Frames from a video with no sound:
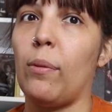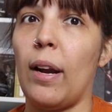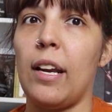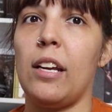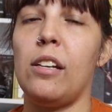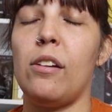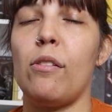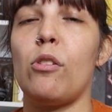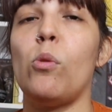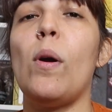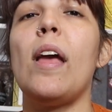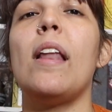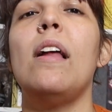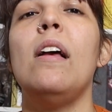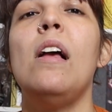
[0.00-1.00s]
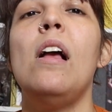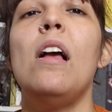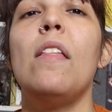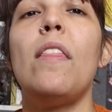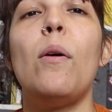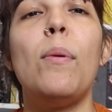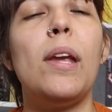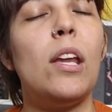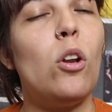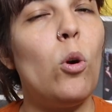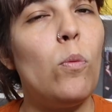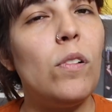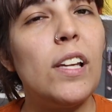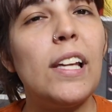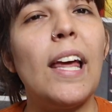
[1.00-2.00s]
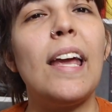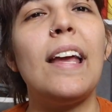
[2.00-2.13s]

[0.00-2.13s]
ready to just quit, that we can hopefully